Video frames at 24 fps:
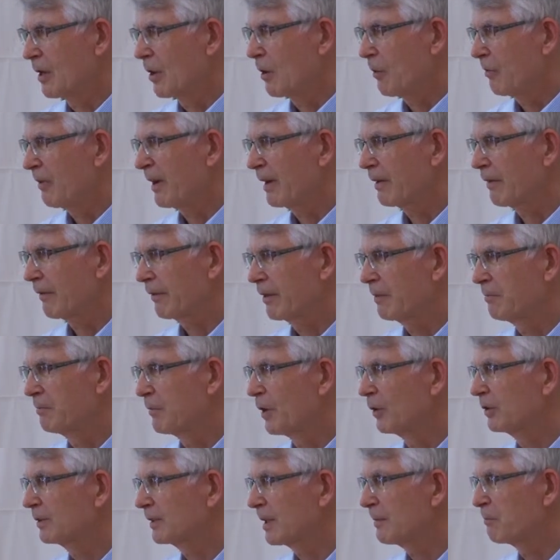one of the
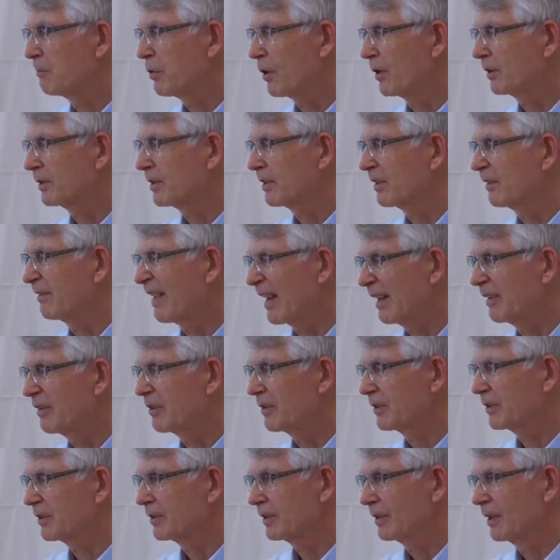most important
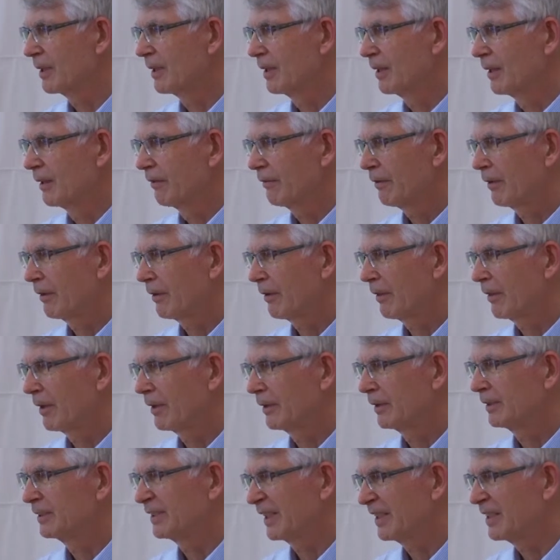values for
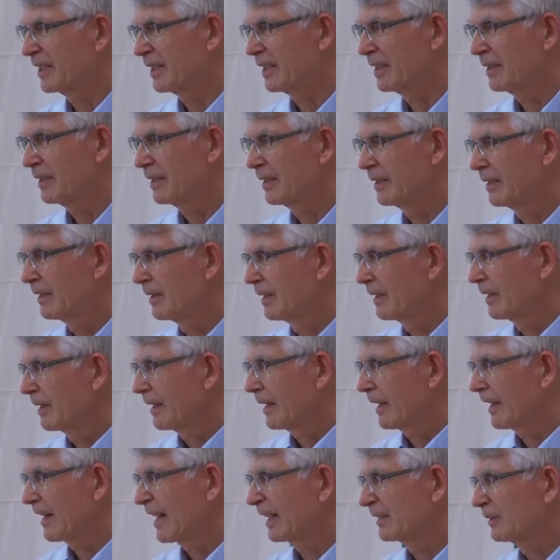the city
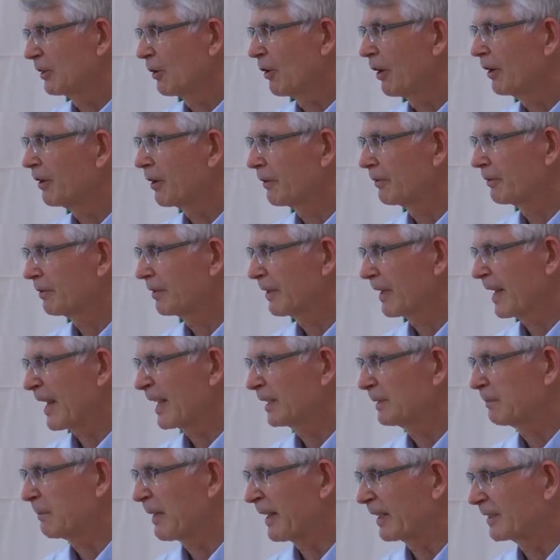and has a lot of
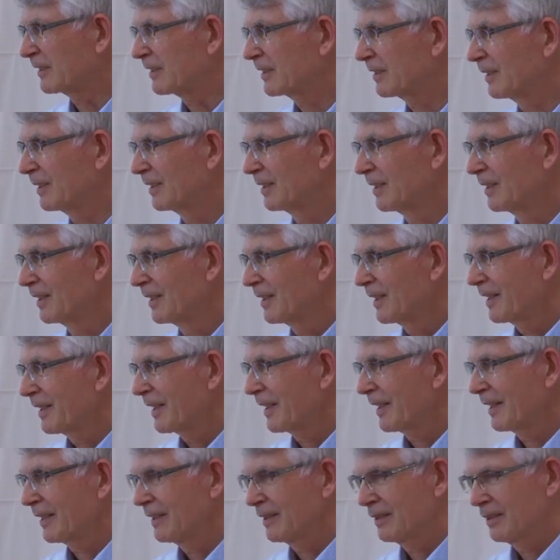aspects,
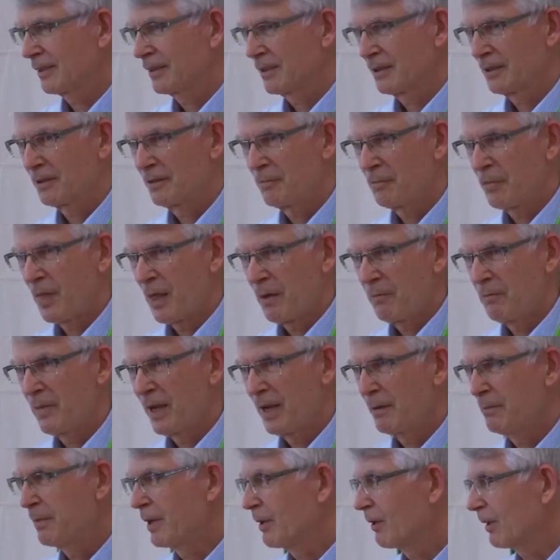and
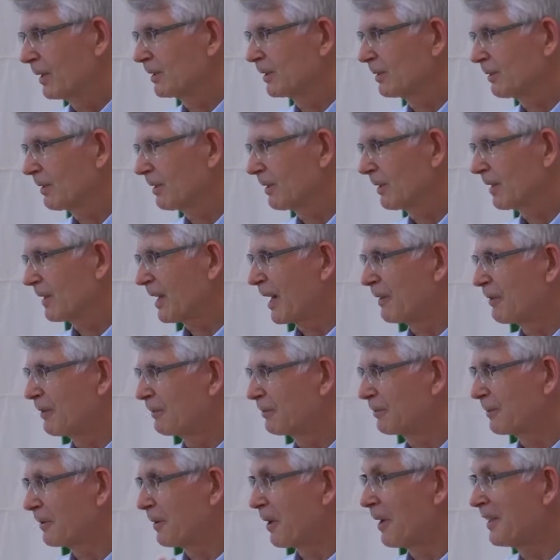maybe also a kind
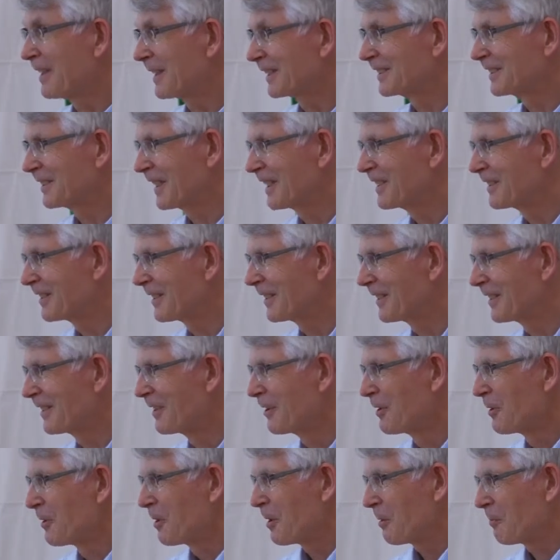of a learning center
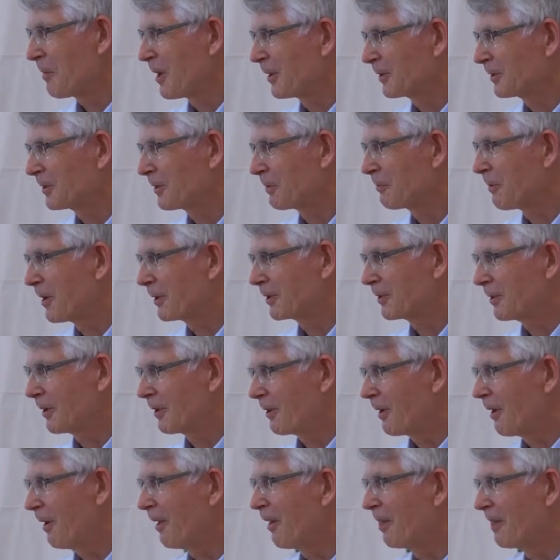about water.
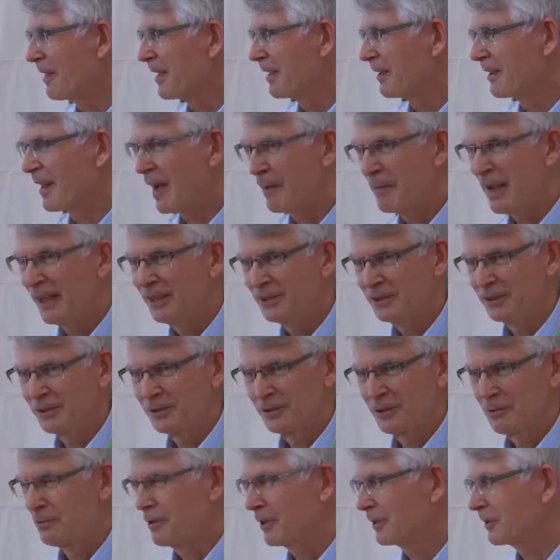All the
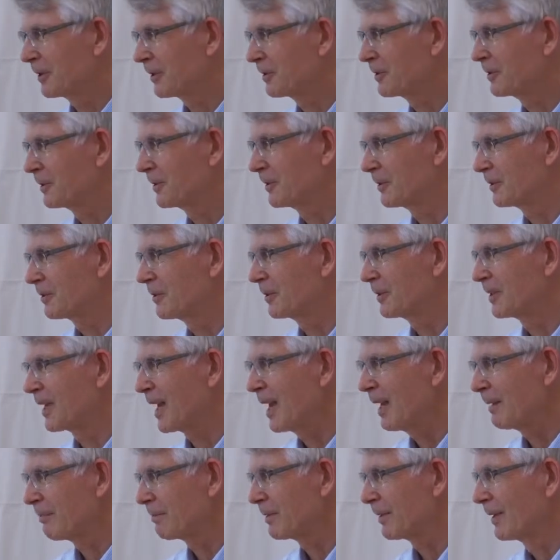dimensions of water could
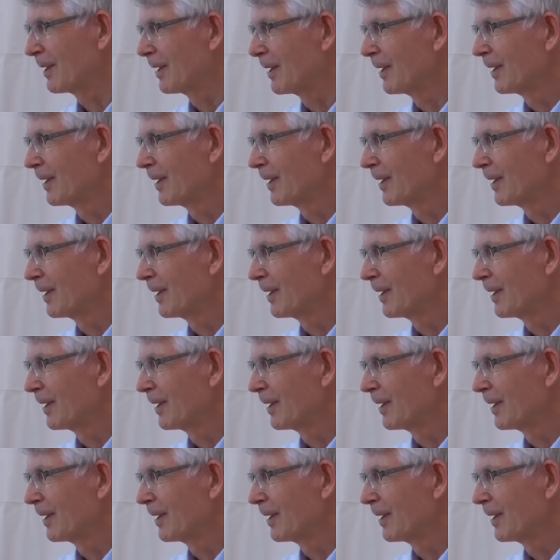help